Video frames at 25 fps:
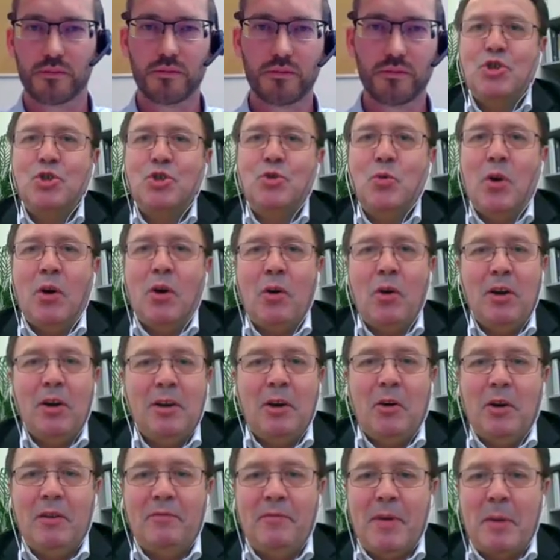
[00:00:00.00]
I'm sure
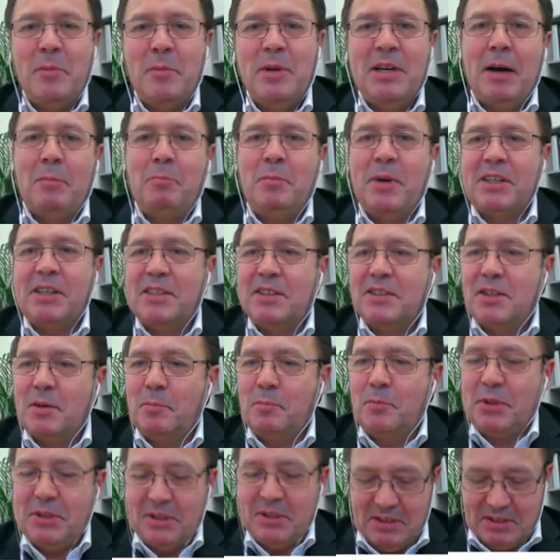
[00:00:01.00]
all our webinar
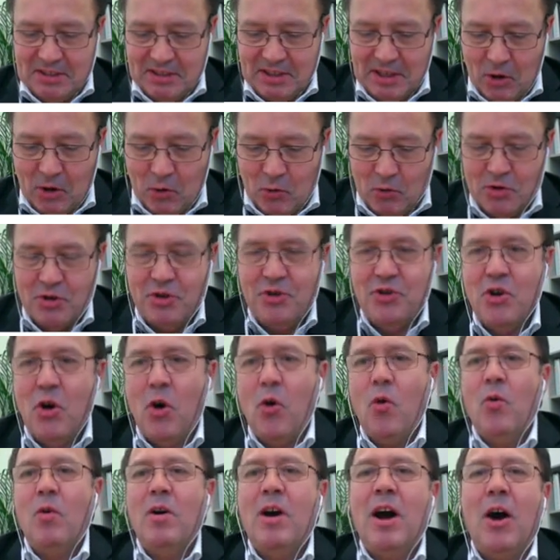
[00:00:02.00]
participants now
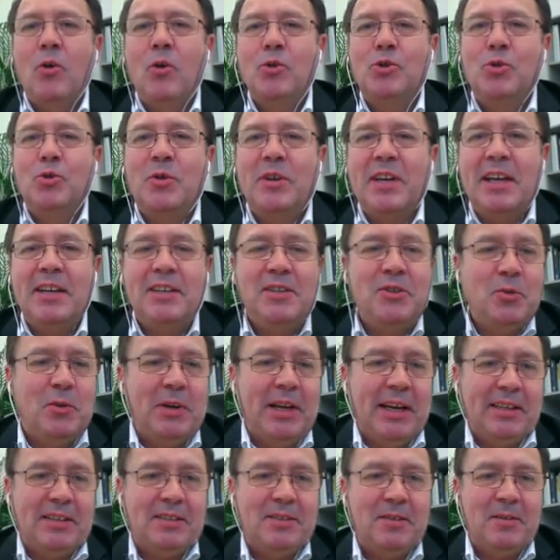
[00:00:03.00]
know how to
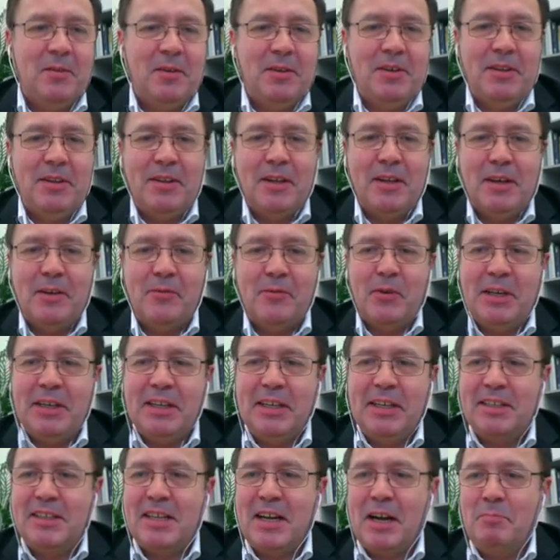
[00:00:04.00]
calculate the
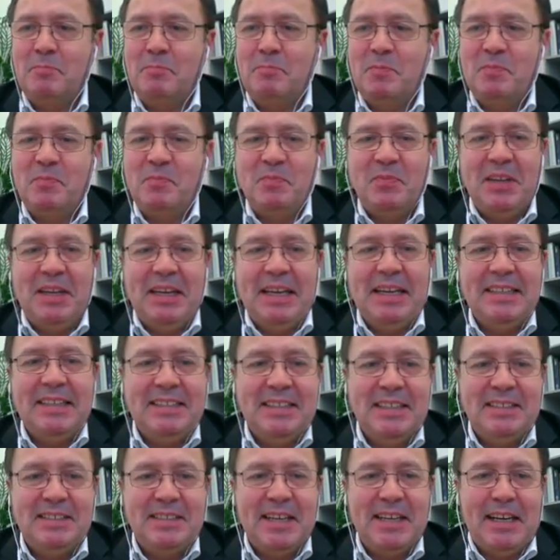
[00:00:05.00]
living income
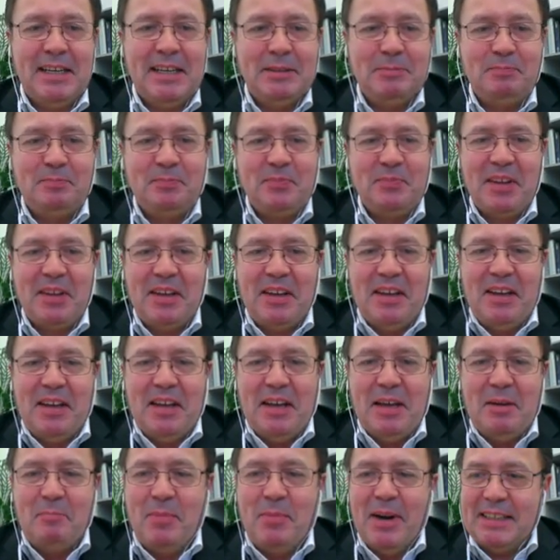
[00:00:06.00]
in detail.
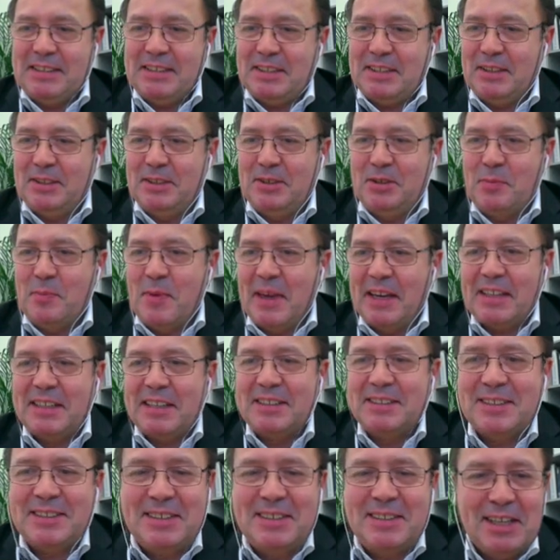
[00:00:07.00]
But to
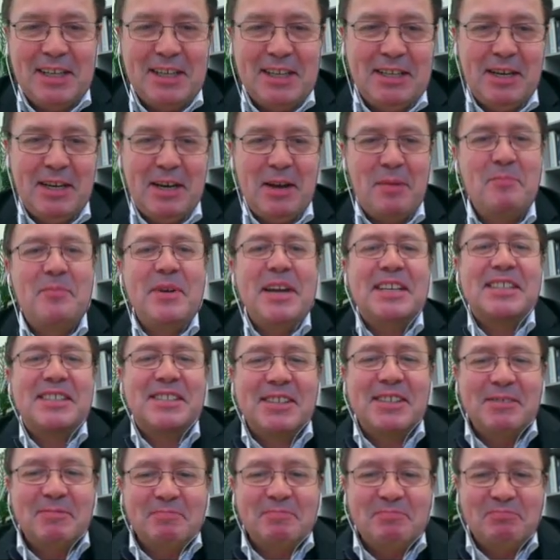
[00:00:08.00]
make it still a
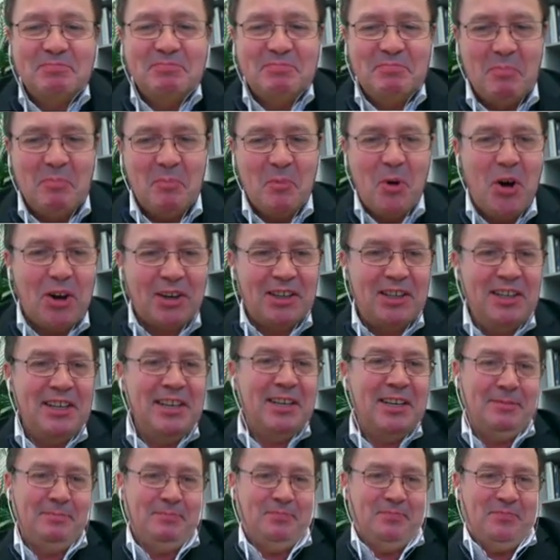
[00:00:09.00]
bit more
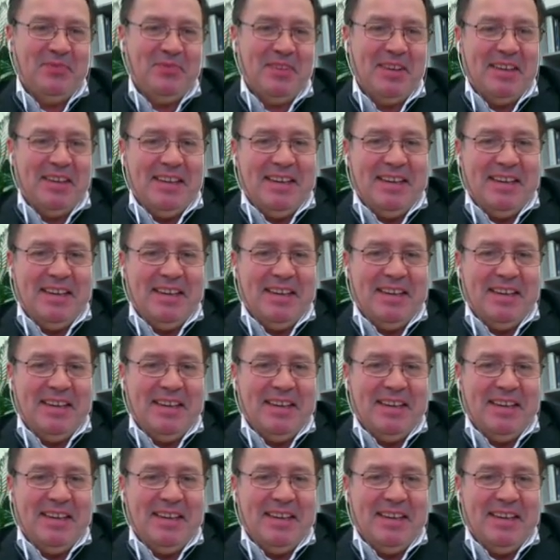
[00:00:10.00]
clear,